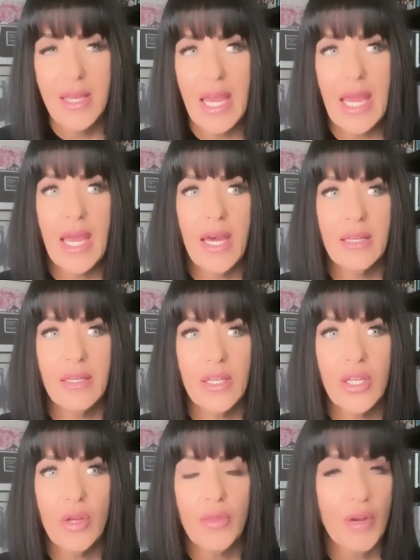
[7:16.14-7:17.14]
And,
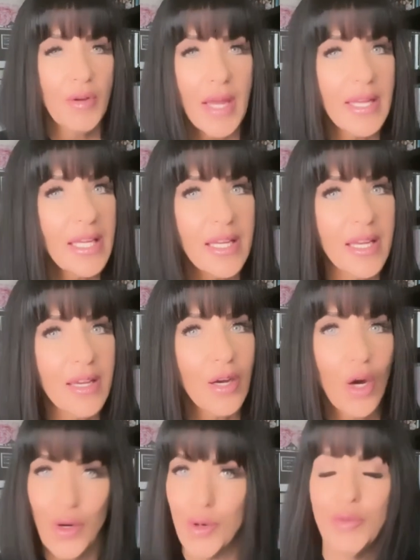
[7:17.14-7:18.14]
you know, they're not eating
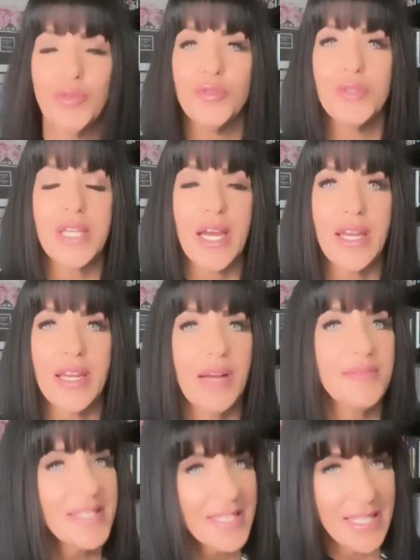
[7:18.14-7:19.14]
a whole food diet.
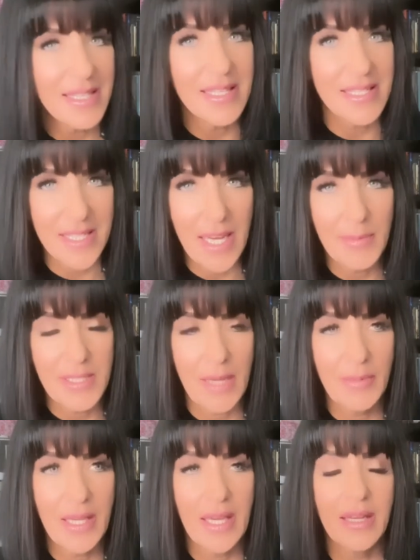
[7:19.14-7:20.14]
I've seen this time and
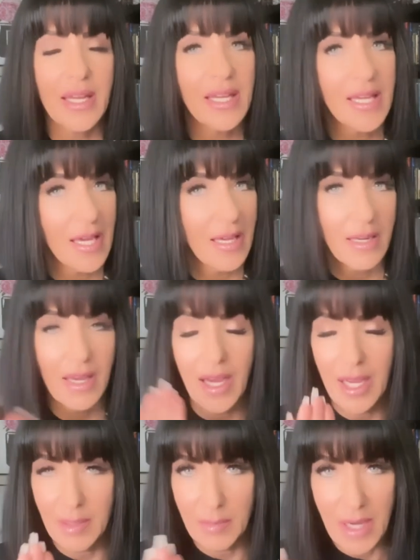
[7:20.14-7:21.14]
time again. Again,
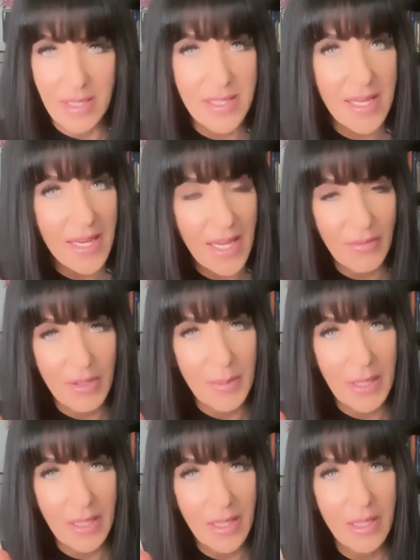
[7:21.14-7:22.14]
I am not saying
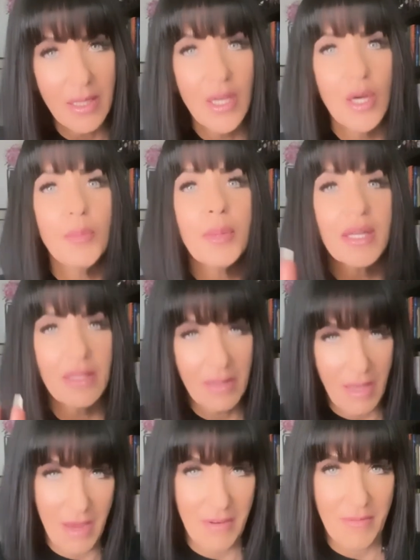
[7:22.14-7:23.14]
everybody, but a
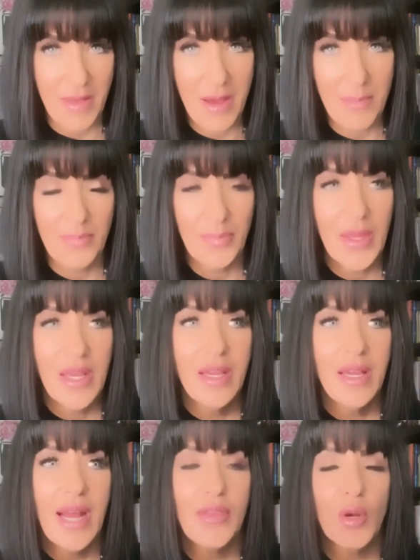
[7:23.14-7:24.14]
lot of them
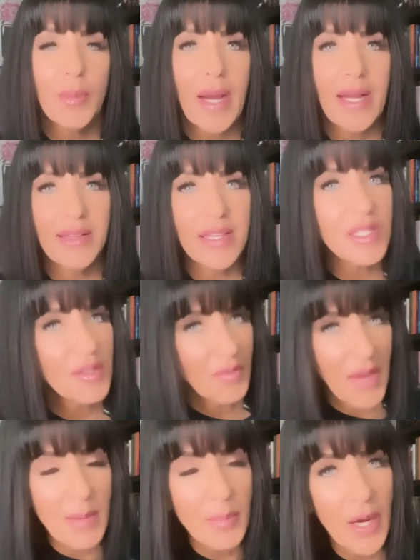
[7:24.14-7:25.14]
and they're buying these
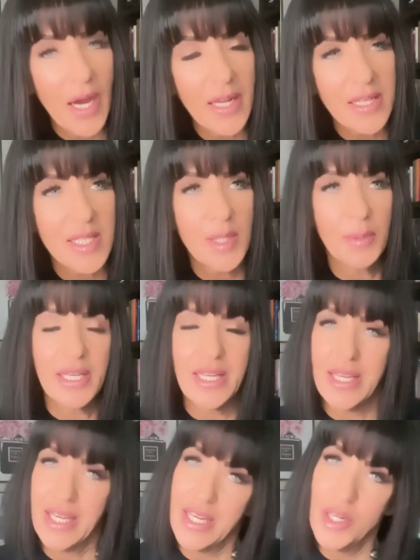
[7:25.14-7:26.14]
fake products. They're eating
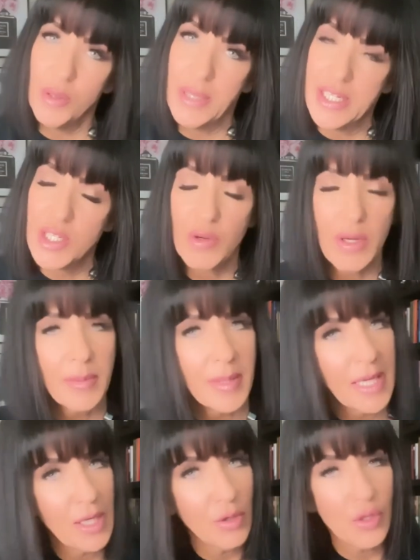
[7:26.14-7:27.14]
keto ice cream,
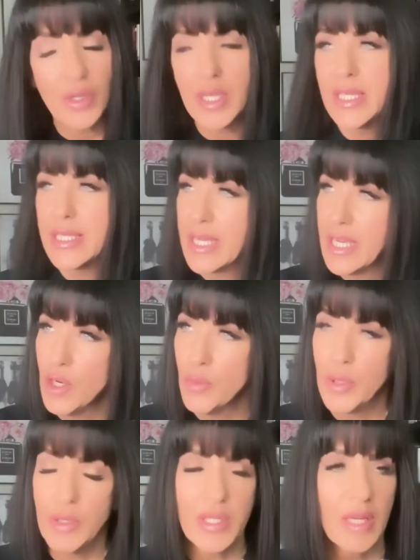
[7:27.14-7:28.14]
keto cookies, keto
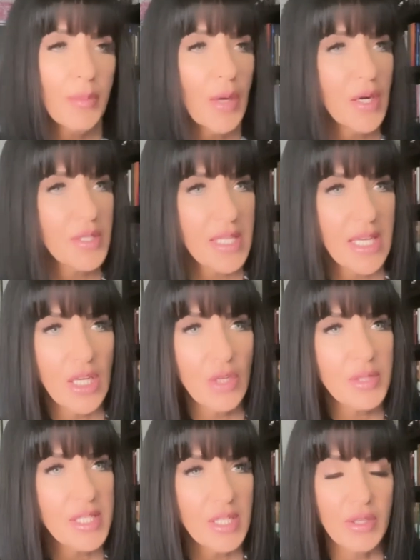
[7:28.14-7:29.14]
protein bars,
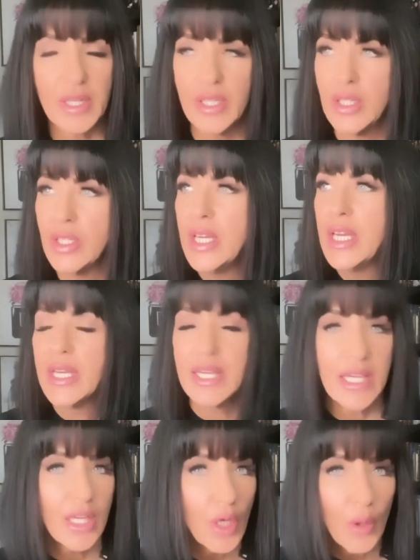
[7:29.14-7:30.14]
keto cereal,
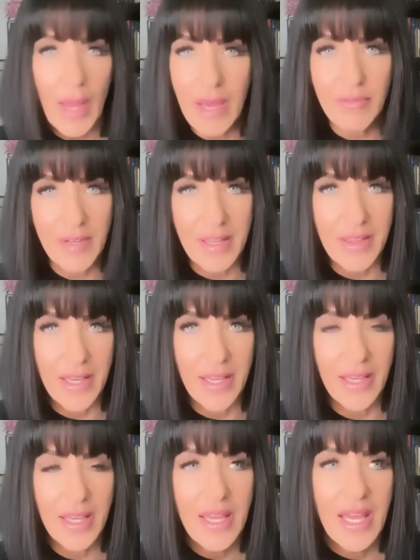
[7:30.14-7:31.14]
keto
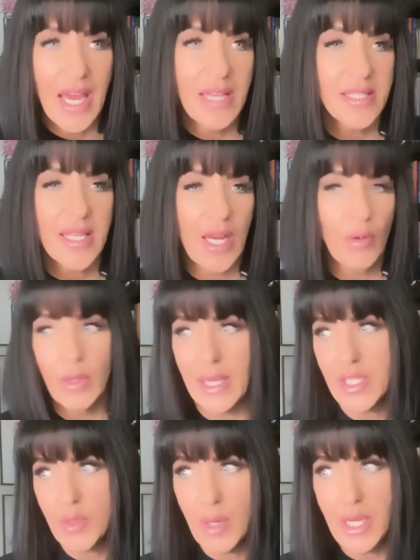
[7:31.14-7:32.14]
everything, and saying, well,
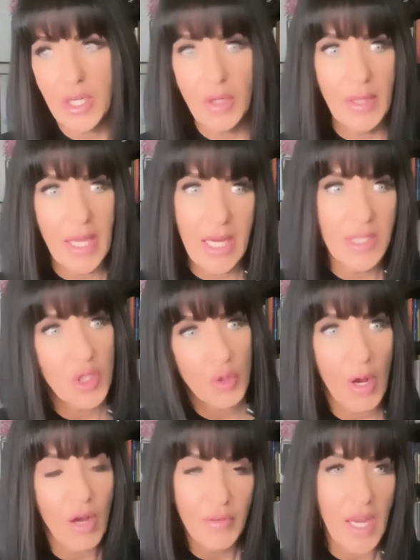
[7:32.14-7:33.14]
guess what? It only has
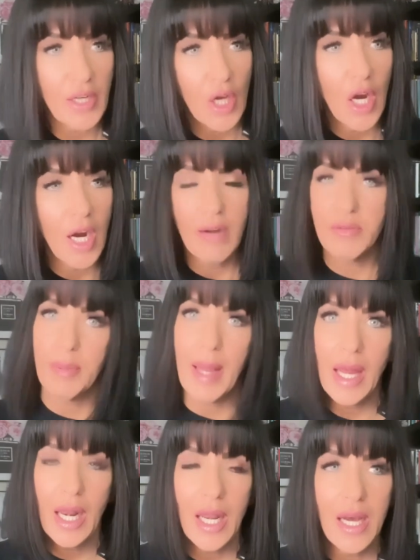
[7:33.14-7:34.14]
12 net carbs,
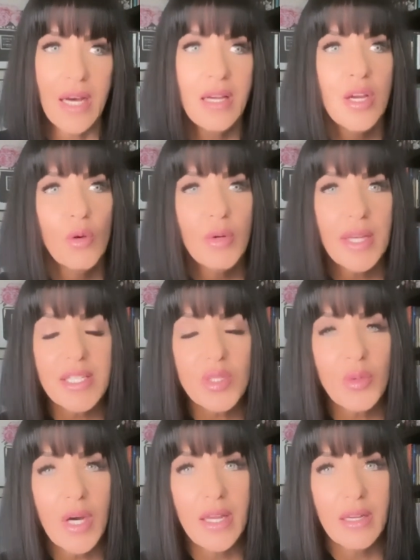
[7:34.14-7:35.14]
blah, blah, blah. Well, guess
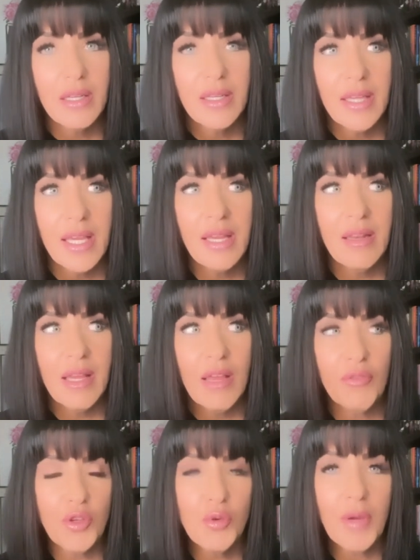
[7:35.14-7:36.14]
what? It,
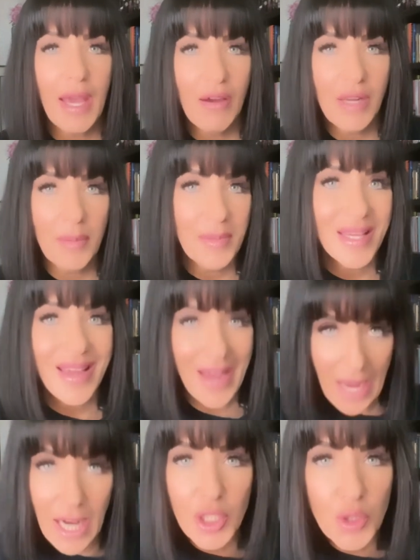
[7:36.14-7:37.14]
if you count up the
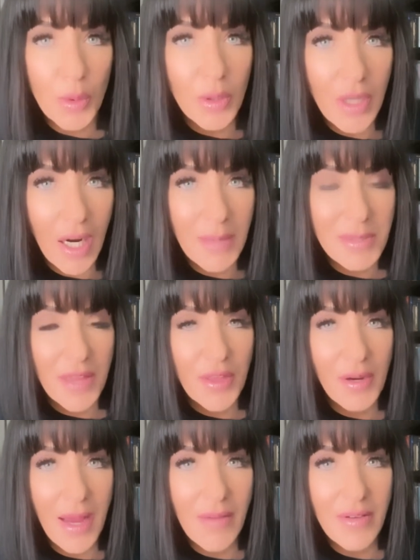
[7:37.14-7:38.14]
actual carbs that
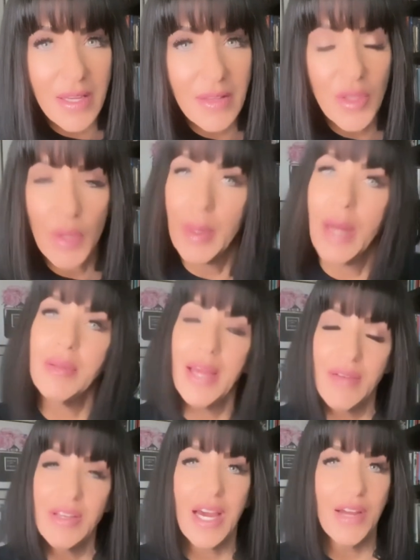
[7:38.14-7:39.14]
they're adding, they're probably
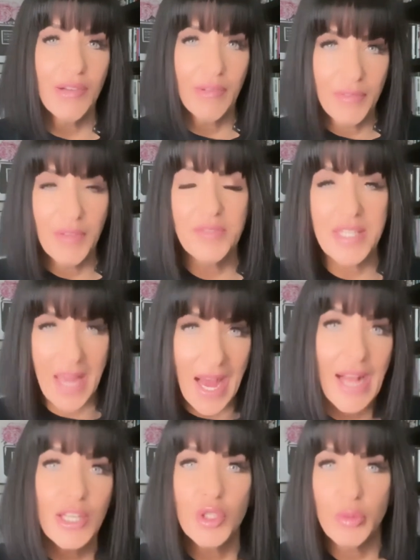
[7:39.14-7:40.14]
having 150
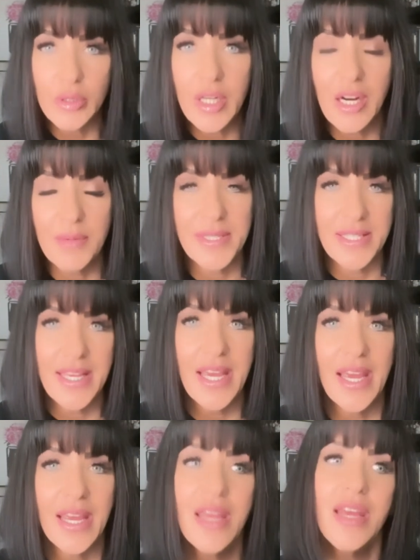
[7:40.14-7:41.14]
actual carbs a
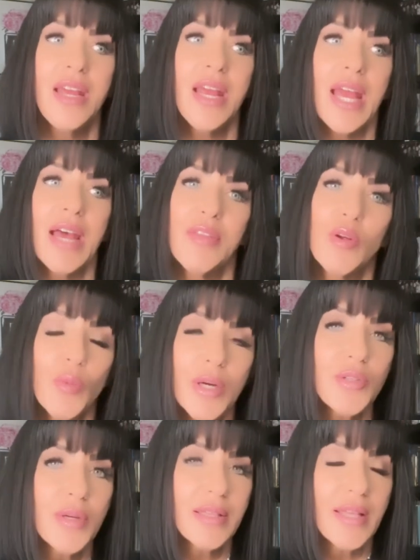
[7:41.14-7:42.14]
day. And they're
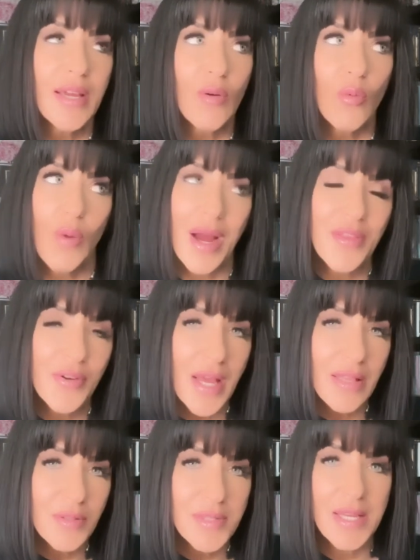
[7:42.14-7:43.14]
wondering, like, why they're
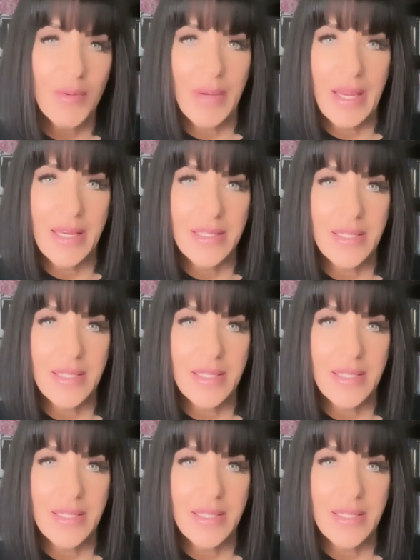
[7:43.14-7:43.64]
not losing weight